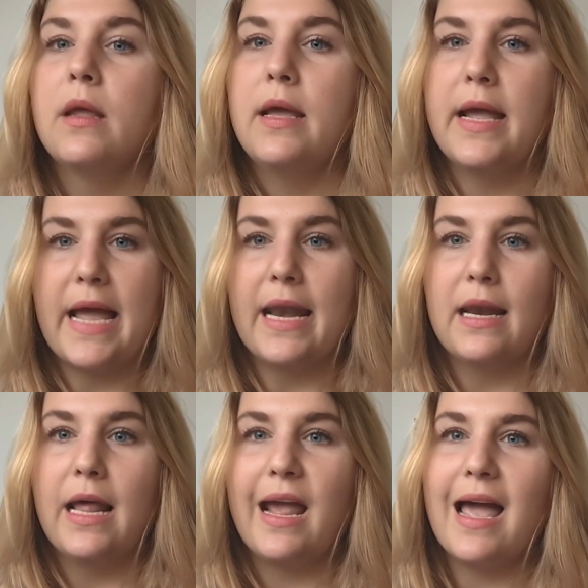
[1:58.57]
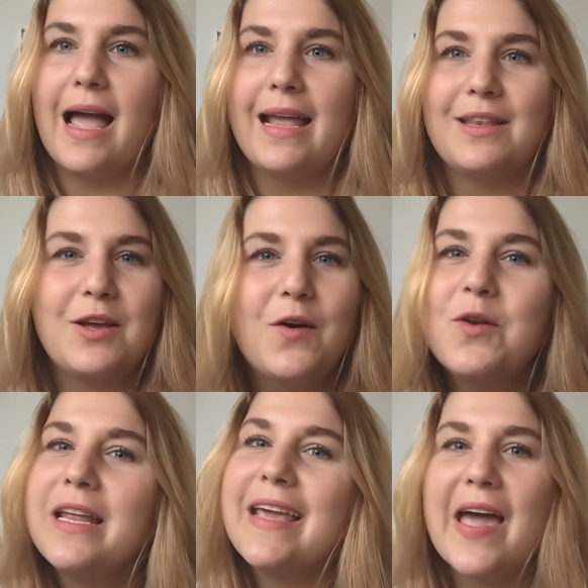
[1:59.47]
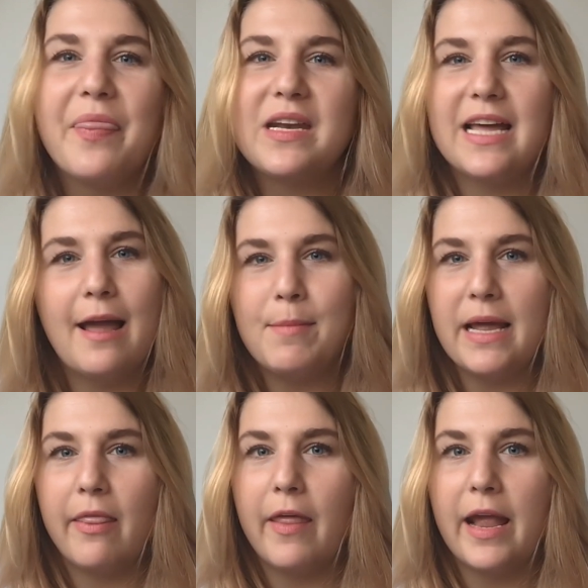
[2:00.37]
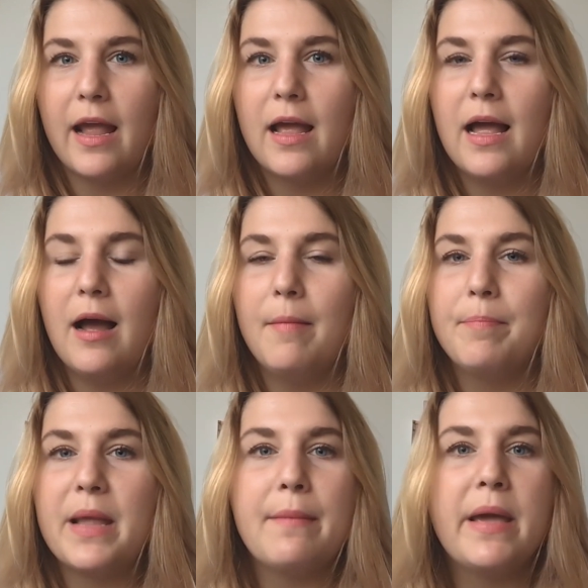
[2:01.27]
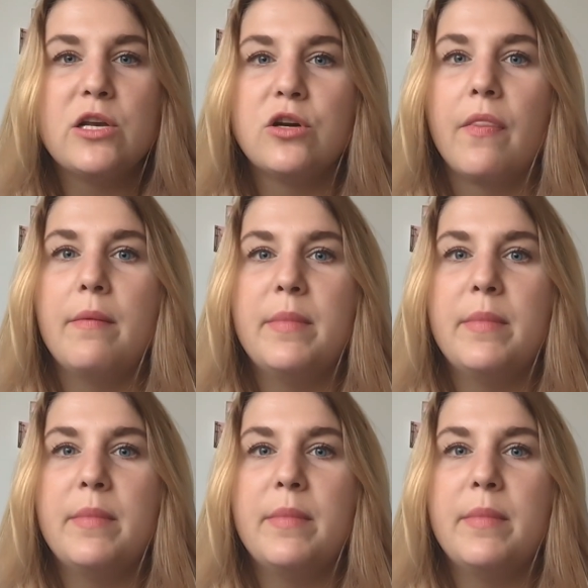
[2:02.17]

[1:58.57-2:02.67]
again, like, I totally get the timeline thing. I mentioned the